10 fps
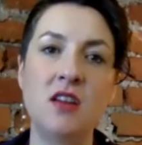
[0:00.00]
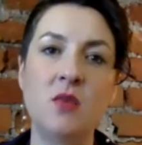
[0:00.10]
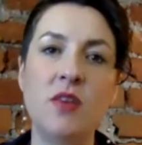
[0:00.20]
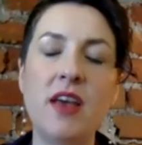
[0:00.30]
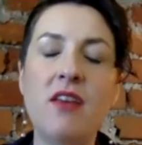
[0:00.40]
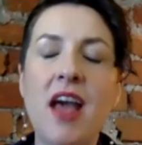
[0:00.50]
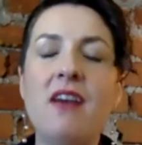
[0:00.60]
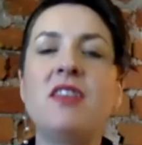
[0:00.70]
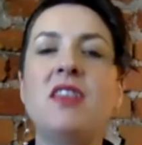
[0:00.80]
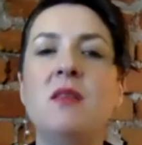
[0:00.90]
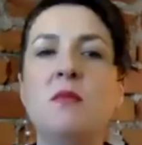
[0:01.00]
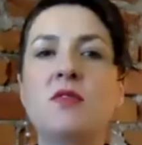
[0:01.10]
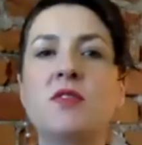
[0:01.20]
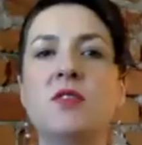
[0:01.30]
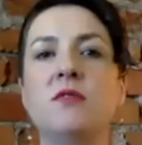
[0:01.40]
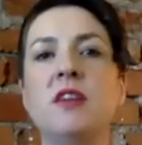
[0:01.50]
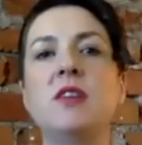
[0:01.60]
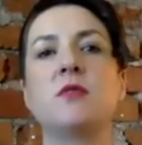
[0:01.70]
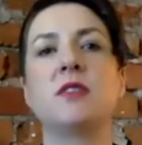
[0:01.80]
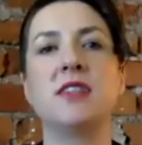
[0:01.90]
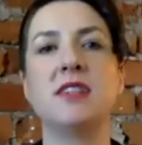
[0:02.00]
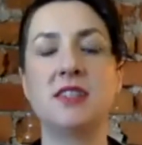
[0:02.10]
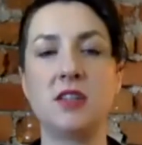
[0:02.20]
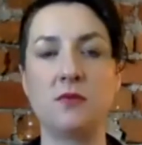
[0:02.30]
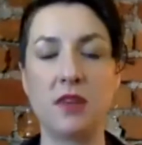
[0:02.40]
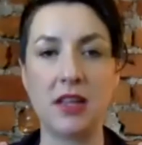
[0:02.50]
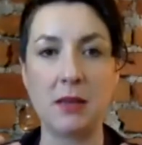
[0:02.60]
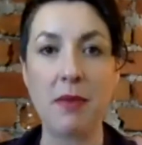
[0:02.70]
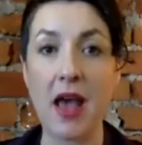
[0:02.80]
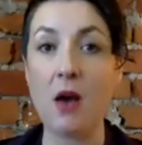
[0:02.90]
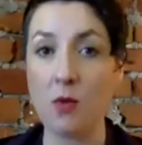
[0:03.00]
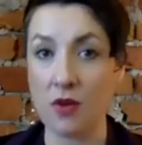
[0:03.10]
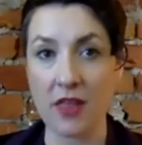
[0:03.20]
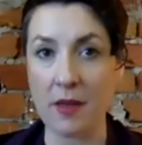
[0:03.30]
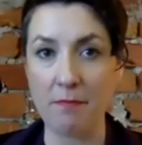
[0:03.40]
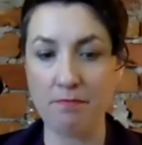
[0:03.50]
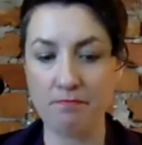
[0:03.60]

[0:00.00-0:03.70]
without having the emotional resources to really power them.